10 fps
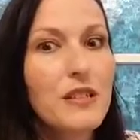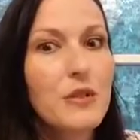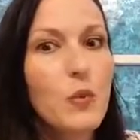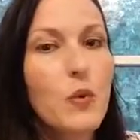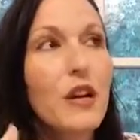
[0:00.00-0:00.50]
as
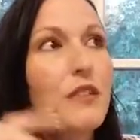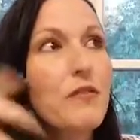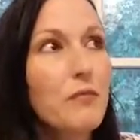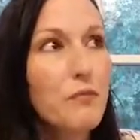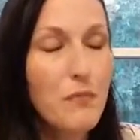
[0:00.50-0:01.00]
a
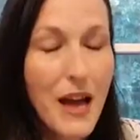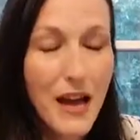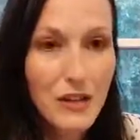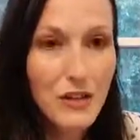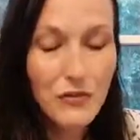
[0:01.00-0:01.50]
wife,
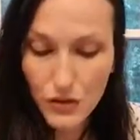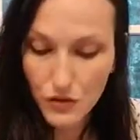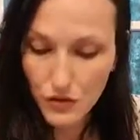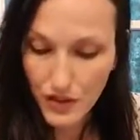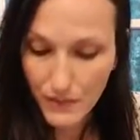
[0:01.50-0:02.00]
had two
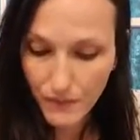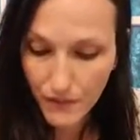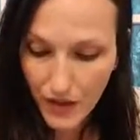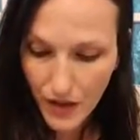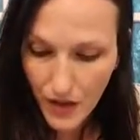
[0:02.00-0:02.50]
children.
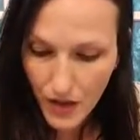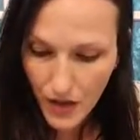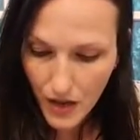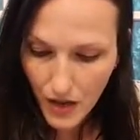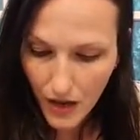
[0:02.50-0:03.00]

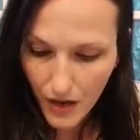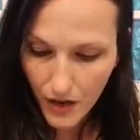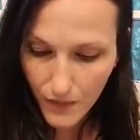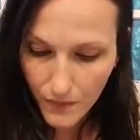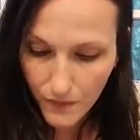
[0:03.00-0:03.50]

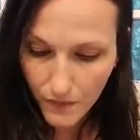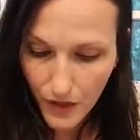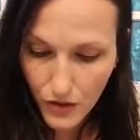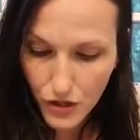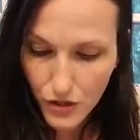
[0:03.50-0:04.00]
Um,
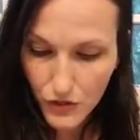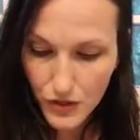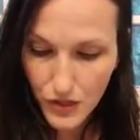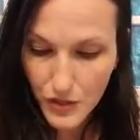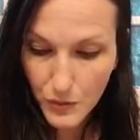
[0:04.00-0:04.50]
two
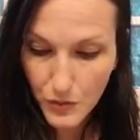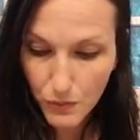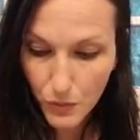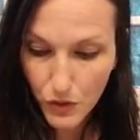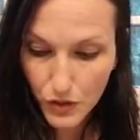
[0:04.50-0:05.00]
sons were
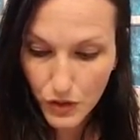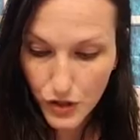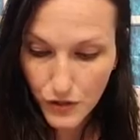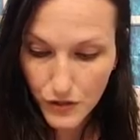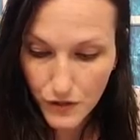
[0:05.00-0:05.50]
born to
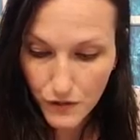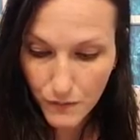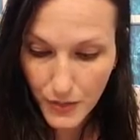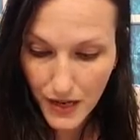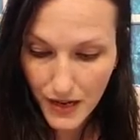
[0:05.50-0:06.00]
Joseph
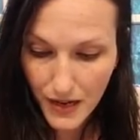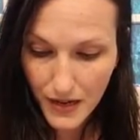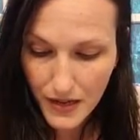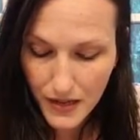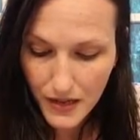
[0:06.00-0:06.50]
by
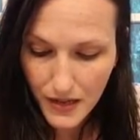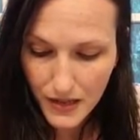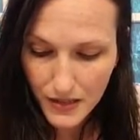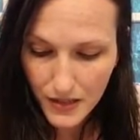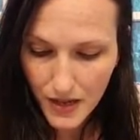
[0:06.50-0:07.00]

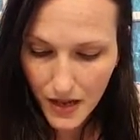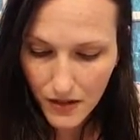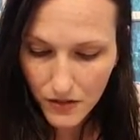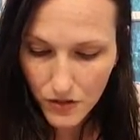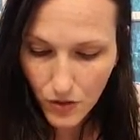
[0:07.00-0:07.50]

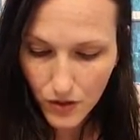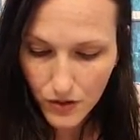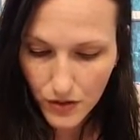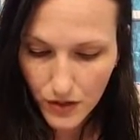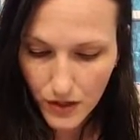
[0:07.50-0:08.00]
Asenath,
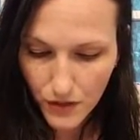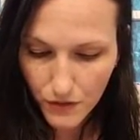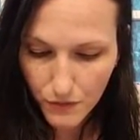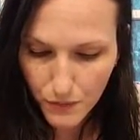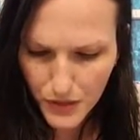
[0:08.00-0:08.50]
daughter
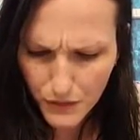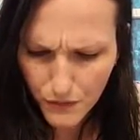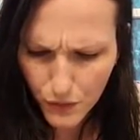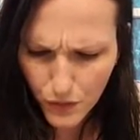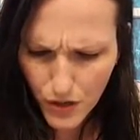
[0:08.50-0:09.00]
of
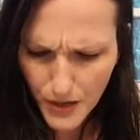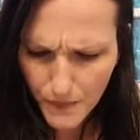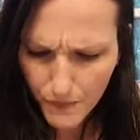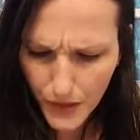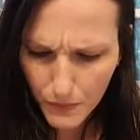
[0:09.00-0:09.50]
Potiphera,
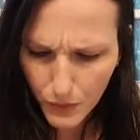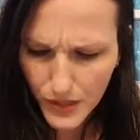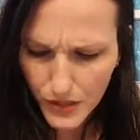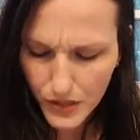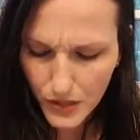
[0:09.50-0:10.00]

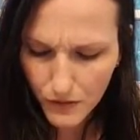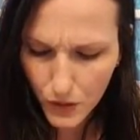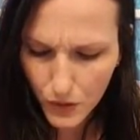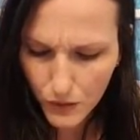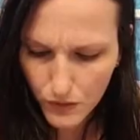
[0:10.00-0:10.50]
priest of
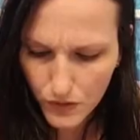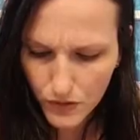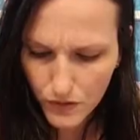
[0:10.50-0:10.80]
On.